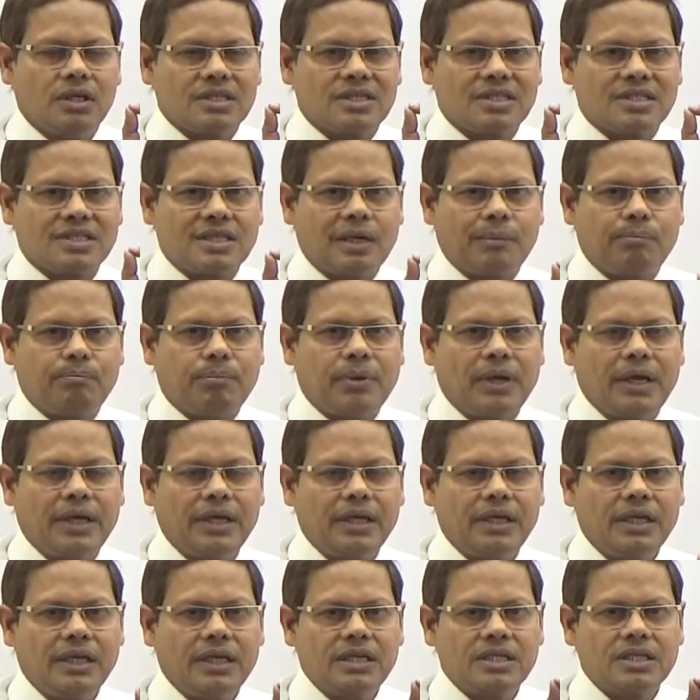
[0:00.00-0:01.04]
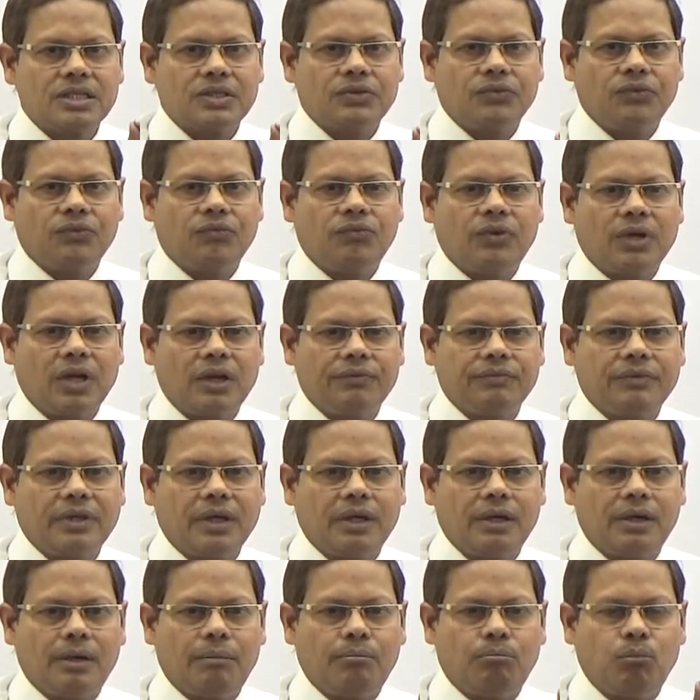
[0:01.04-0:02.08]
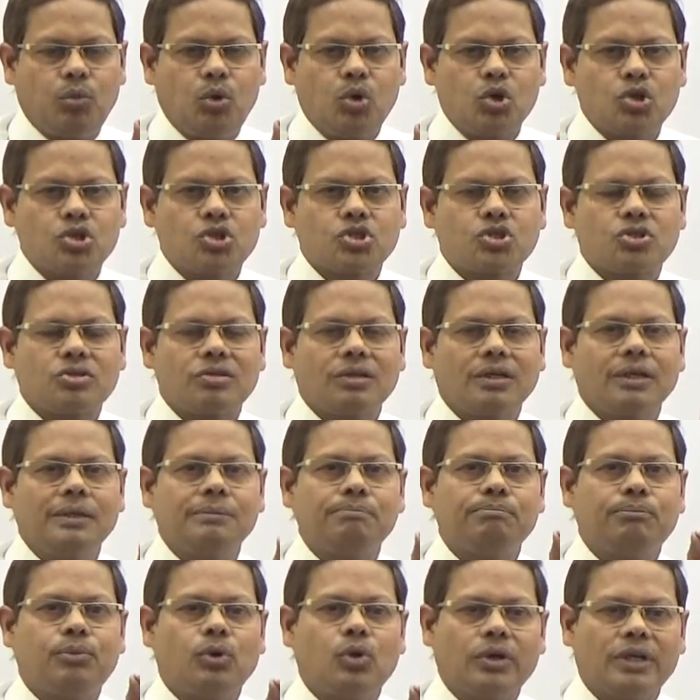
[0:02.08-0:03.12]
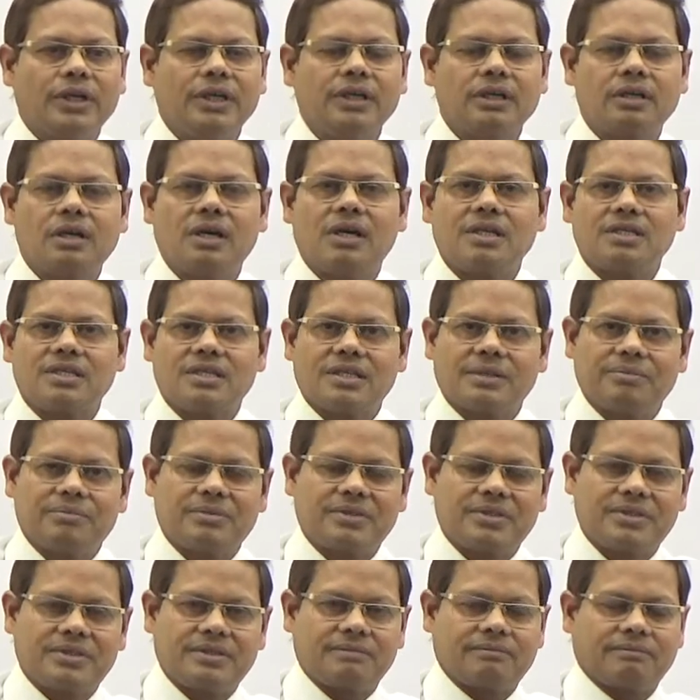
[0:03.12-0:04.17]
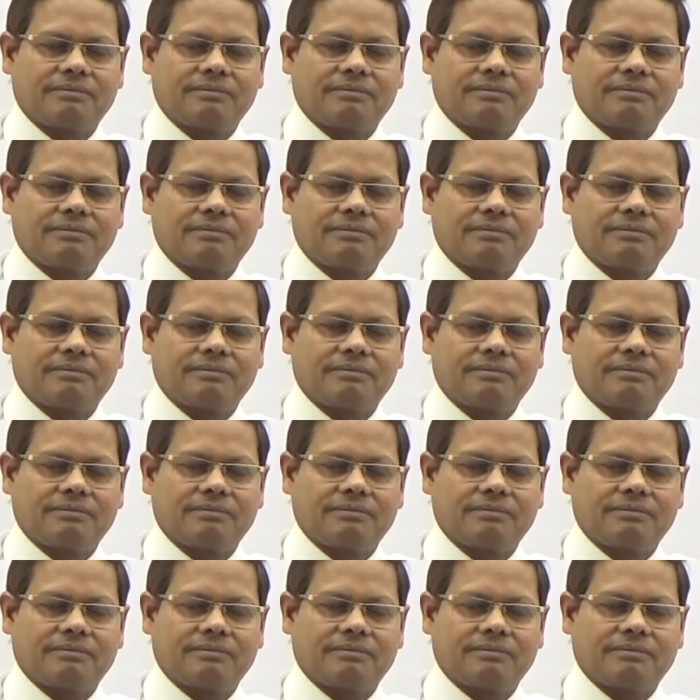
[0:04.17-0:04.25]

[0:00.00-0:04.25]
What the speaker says: supply is one of the most important concepts.